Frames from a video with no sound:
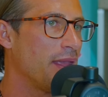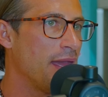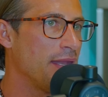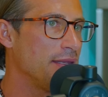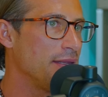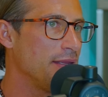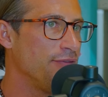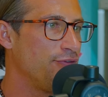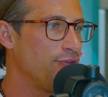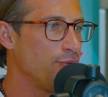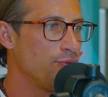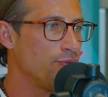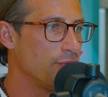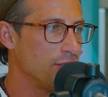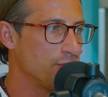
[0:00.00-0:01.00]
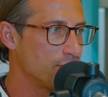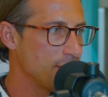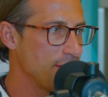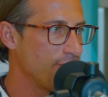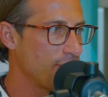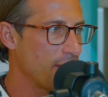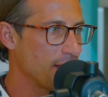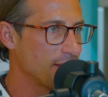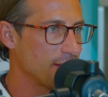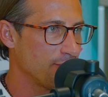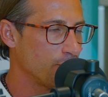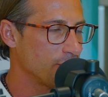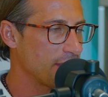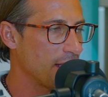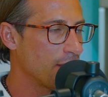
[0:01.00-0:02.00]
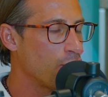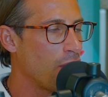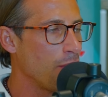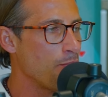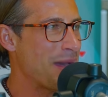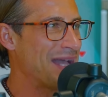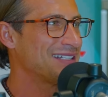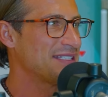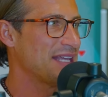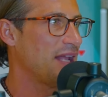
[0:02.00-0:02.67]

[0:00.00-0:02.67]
And if you achieve that, what they call max